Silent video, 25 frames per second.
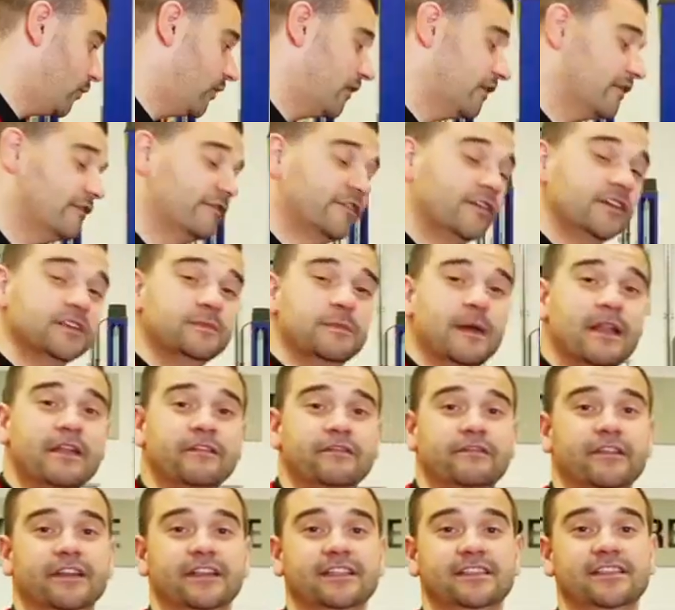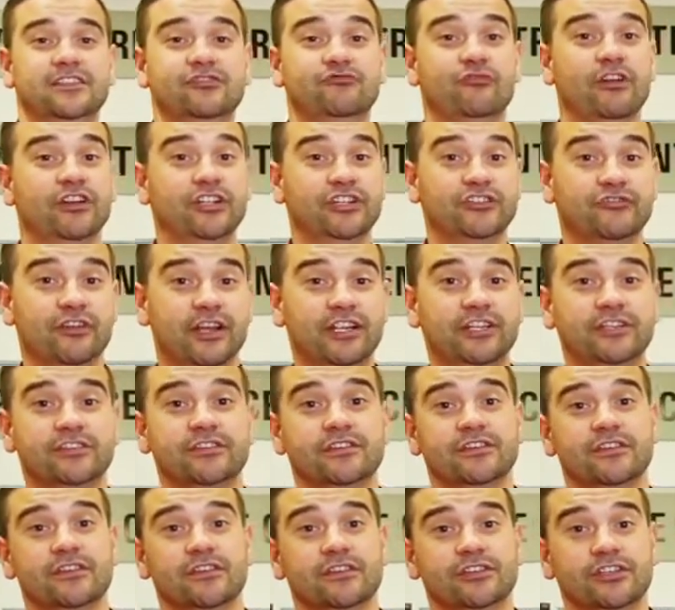One of the first benefits is registration
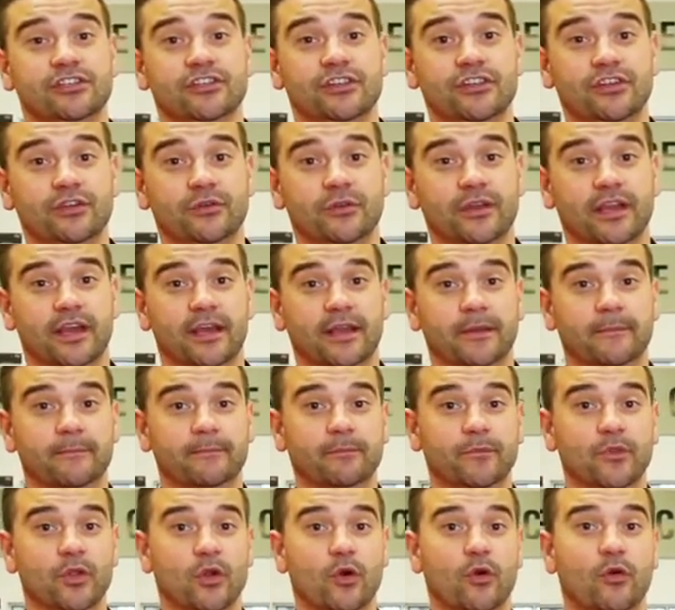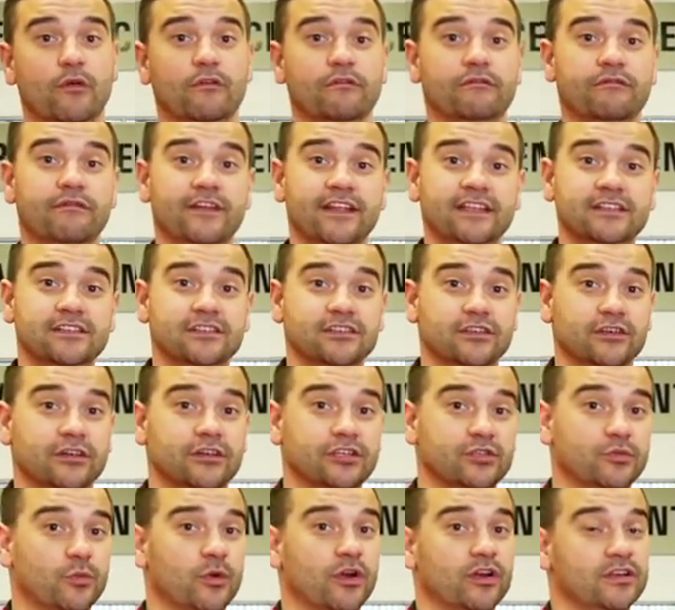search in the UK, or VIN
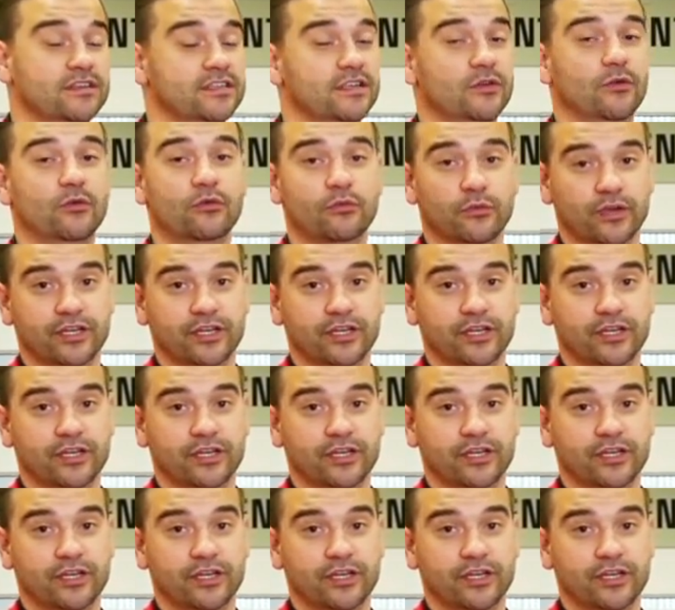search works in all